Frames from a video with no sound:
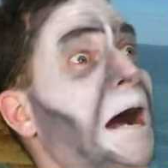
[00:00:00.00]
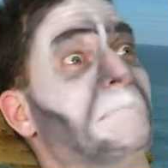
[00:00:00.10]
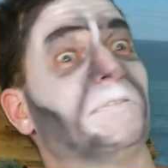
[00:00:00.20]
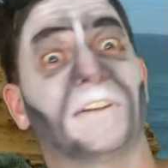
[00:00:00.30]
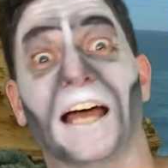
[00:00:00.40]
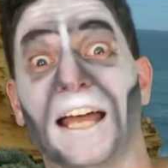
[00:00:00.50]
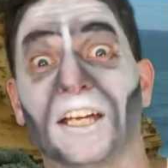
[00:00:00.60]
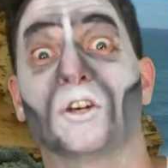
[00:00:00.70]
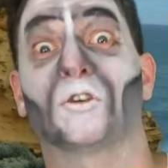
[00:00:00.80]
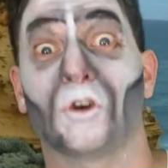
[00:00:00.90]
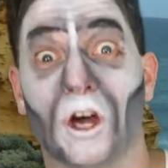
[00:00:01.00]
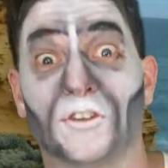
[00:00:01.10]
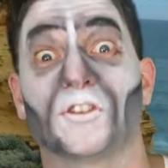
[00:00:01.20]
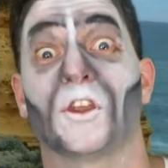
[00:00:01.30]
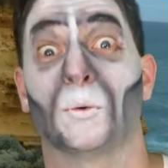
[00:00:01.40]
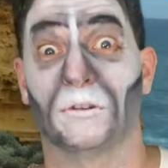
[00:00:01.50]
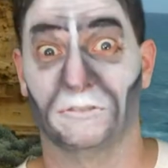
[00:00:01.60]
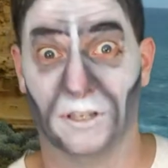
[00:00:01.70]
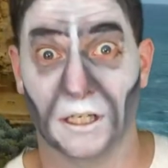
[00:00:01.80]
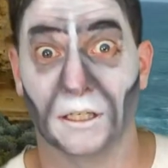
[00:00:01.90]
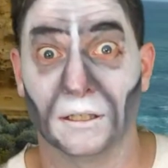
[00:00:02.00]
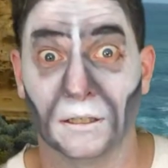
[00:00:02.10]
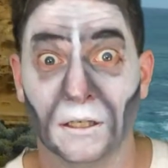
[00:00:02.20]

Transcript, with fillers: I'm flying across the ravine.